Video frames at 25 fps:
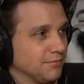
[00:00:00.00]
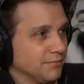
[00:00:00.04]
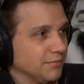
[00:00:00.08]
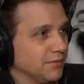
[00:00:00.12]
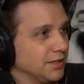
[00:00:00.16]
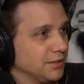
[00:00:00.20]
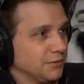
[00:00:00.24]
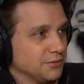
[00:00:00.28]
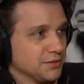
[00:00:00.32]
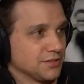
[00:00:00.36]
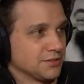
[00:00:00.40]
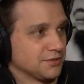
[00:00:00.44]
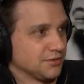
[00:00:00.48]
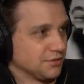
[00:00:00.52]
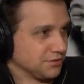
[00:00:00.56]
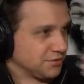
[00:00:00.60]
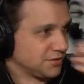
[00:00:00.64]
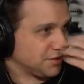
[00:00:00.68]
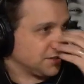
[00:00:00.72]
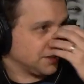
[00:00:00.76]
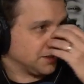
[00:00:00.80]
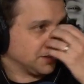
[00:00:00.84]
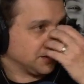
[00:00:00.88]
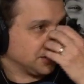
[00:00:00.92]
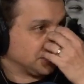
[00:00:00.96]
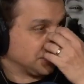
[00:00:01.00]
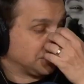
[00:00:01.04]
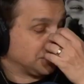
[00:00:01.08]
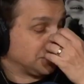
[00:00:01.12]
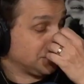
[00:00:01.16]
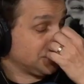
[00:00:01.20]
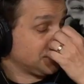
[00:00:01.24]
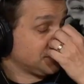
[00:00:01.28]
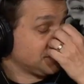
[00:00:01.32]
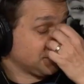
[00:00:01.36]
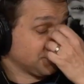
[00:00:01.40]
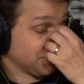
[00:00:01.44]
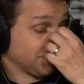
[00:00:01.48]
when he was 13, and
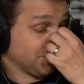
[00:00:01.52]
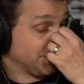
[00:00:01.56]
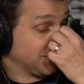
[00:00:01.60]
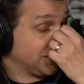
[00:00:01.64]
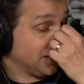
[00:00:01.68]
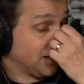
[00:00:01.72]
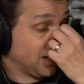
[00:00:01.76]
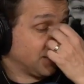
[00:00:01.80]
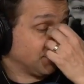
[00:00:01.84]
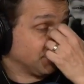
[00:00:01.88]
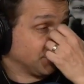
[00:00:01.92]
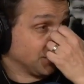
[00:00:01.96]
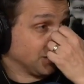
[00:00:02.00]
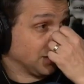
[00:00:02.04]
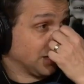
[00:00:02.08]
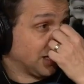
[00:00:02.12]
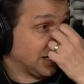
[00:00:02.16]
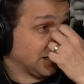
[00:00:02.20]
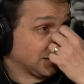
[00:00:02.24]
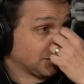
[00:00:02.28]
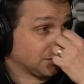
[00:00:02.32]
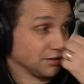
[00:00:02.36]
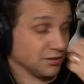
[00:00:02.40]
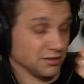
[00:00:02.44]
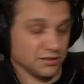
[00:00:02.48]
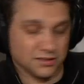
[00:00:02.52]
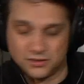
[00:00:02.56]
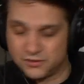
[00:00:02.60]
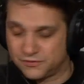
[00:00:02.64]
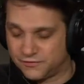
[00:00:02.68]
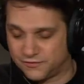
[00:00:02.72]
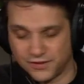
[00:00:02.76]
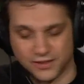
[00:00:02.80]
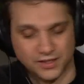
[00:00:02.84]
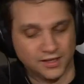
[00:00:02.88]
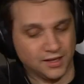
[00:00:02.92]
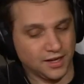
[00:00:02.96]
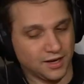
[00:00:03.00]
he's a phenomenal actor. actor. Yeah.
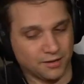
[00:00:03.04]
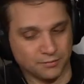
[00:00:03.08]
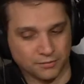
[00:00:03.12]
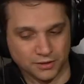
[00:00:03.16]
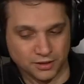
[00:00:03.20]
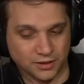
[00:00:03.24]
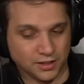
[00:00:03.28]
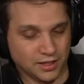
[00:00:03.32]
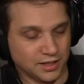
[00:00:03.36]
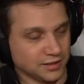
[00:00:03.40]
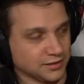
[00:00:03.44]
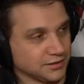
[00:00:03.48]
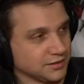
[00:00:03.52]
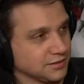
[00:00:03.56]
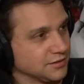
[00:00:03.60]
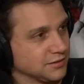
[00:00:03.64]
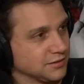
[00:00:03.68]
Phenomenal actor.